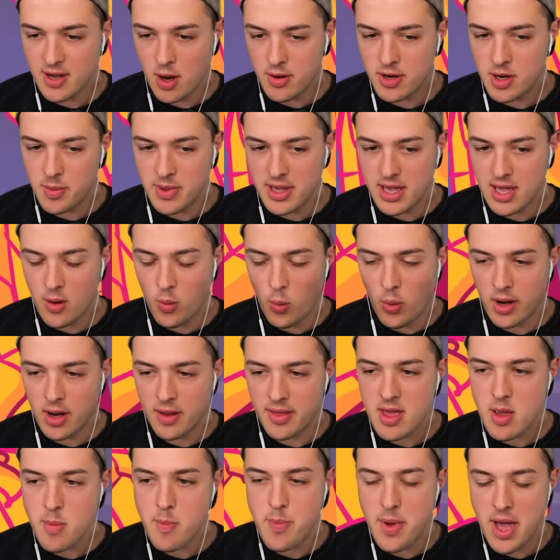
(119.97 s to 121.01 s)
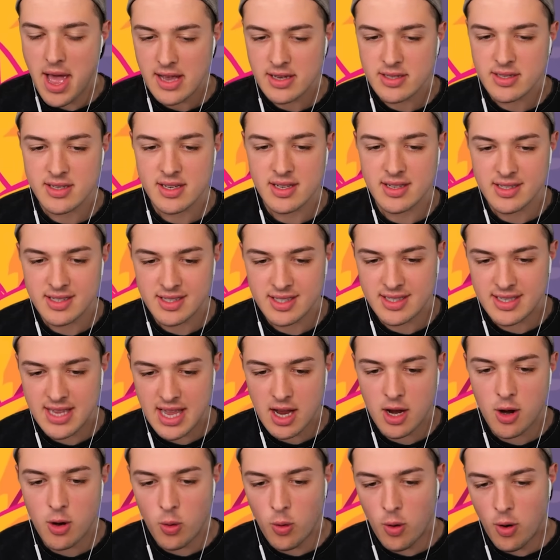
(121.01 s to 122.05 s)
is going to be one of the best
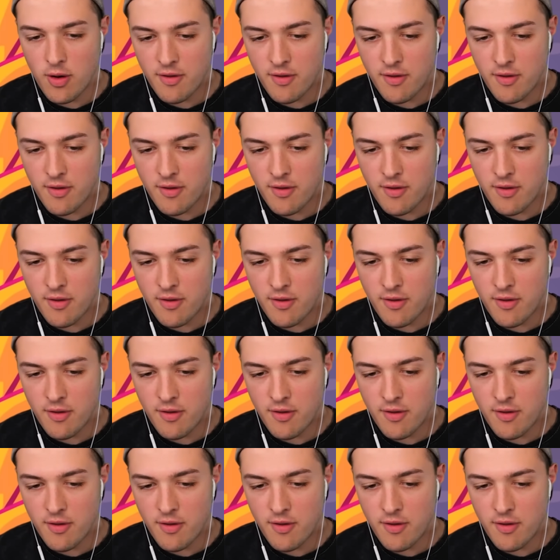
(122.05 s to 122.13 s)
stick